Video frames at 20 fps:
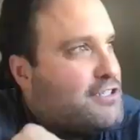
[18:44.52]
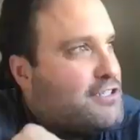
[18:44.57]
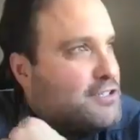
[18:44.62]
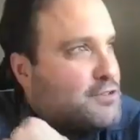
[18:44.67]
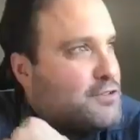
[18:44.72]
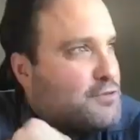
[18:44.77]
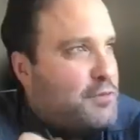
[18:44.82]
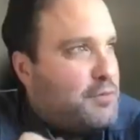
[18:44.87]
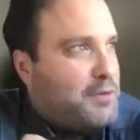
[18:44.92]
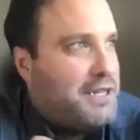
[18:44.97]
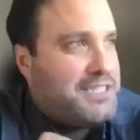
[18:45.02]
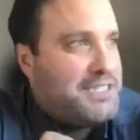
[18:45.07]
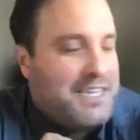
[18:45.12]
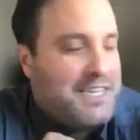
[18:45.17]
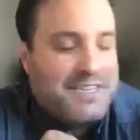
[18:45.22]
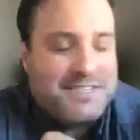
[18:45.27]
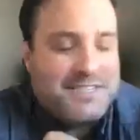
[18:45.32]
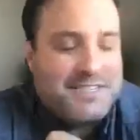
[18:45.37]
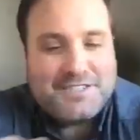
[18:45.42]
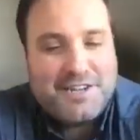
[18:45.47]
just because we made
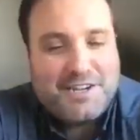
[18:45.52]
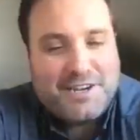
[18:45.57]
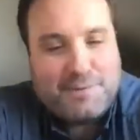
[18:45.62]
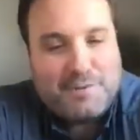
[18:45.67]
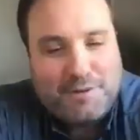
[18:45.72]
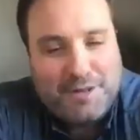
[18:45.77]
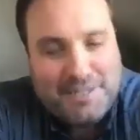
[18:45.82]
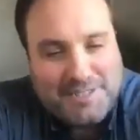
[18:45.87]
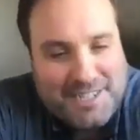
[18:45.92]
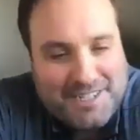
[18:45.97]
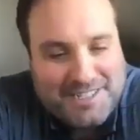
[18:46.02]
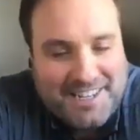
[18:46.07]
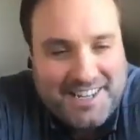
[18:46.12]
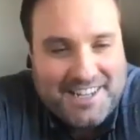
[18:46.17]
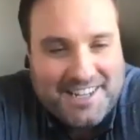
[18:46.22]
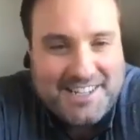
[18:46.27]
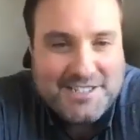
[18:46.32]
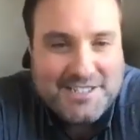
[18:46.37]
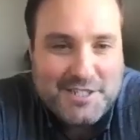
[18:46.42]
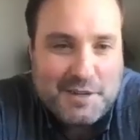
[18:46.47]
Tansley talk a bunch, I
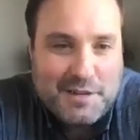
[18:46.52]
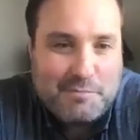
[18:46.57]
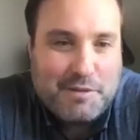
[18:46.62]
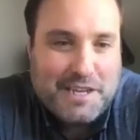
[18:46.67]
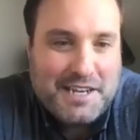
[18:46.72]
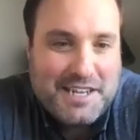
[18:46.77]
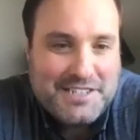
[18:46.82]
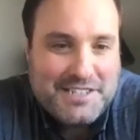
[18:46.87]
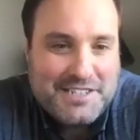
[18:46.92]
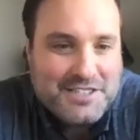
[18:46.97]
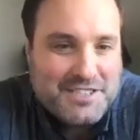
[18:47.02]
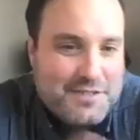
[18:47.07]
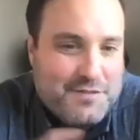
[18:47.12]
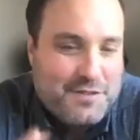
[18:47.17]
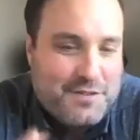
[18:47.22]
can jump in and just